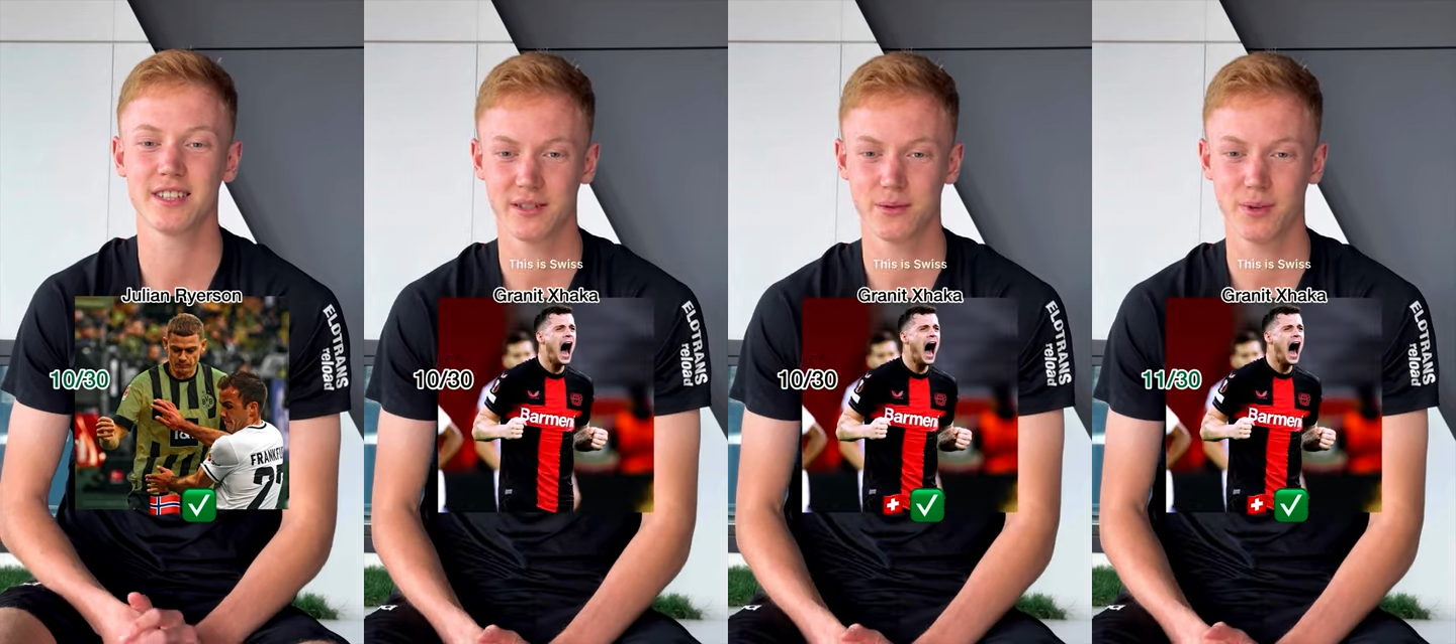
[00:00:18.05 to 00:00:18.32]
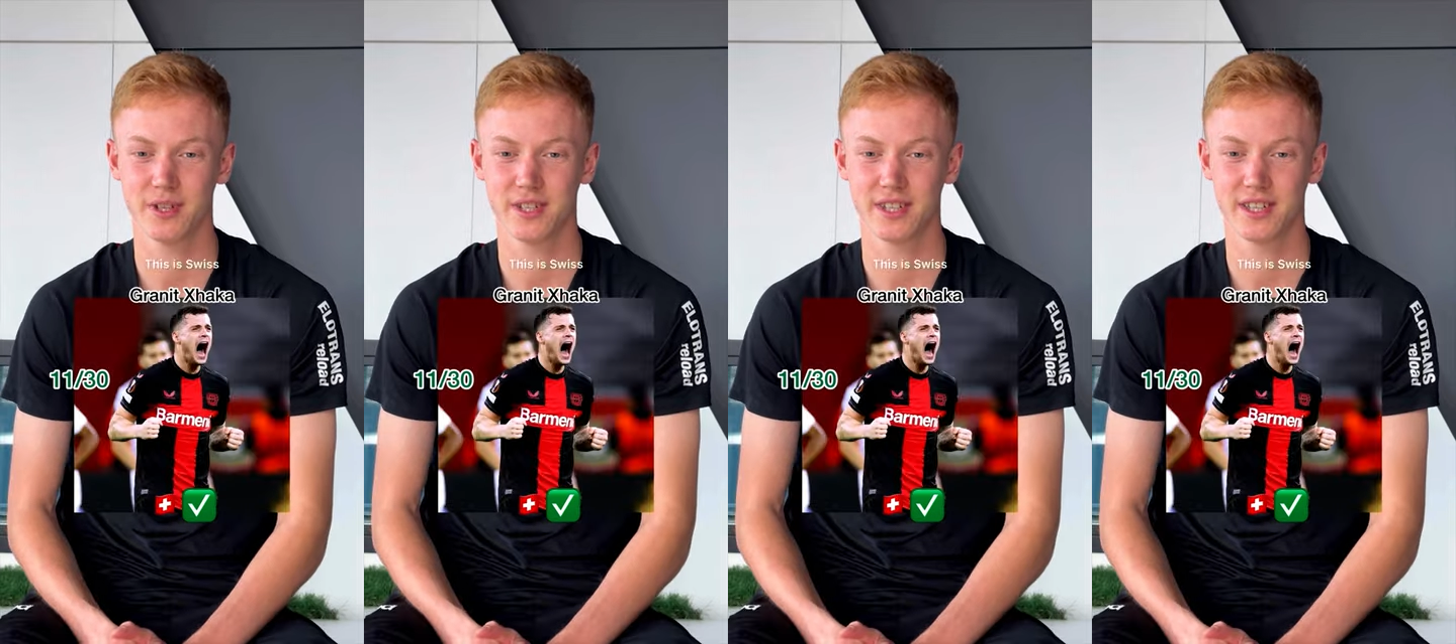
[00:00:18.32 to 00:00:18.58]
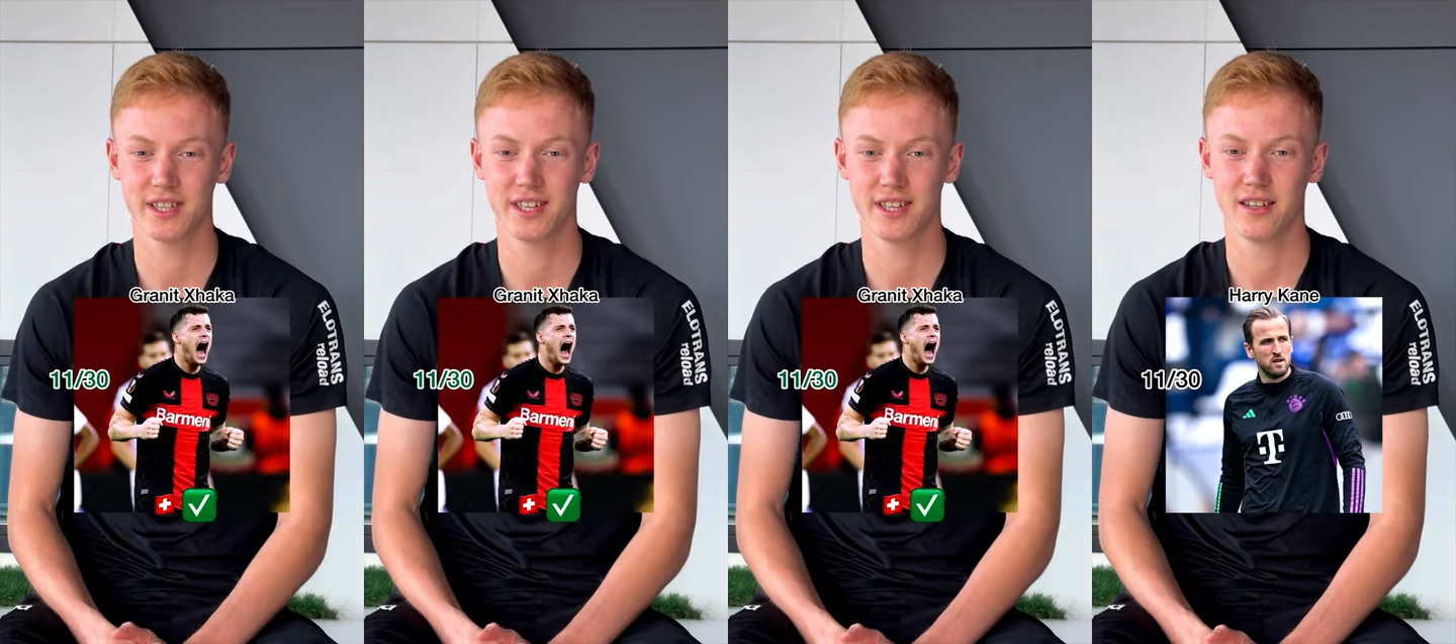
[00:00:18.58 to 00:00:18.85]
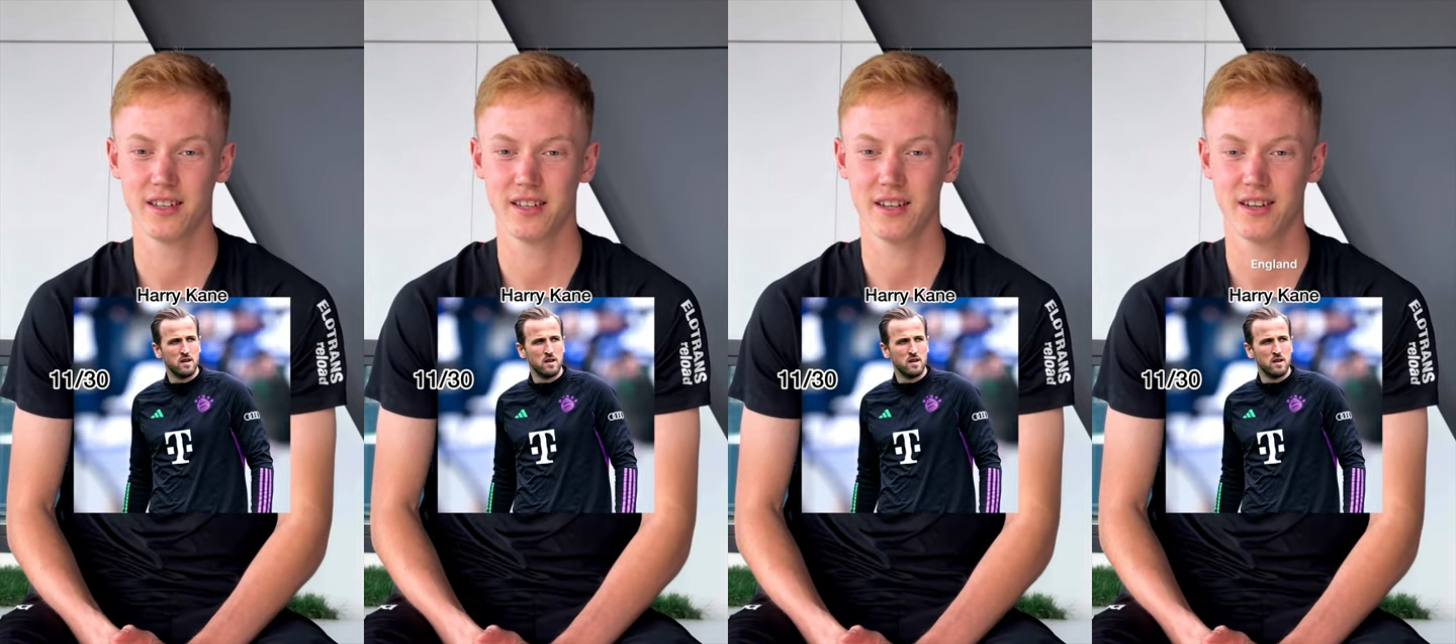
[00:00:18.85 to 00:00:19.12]
Swiss.
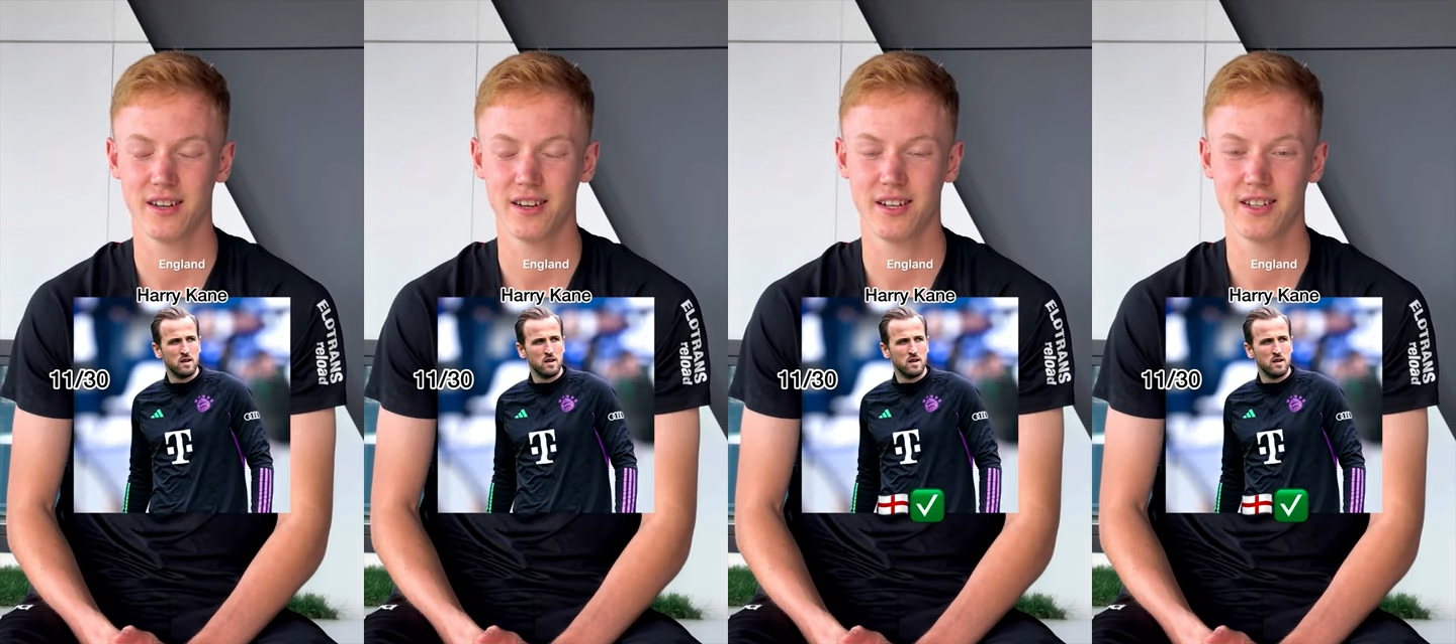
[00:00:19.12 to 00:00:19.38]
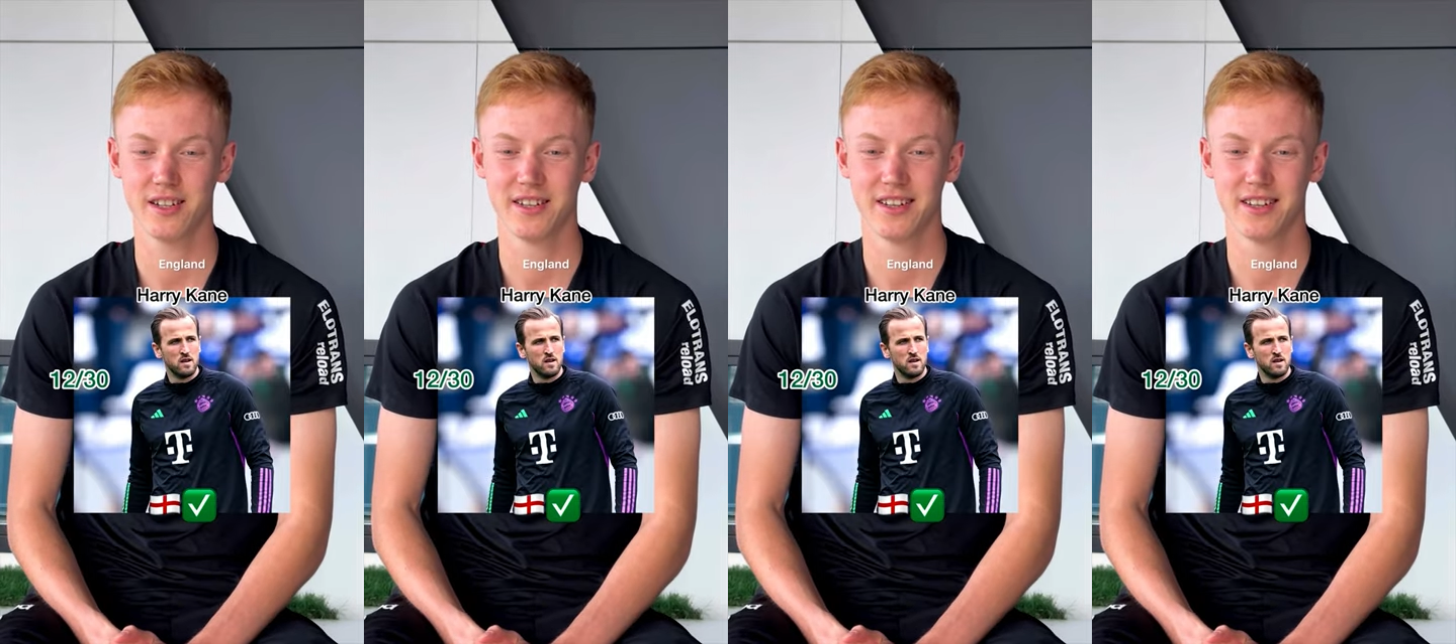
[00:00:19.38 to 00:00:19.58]
England.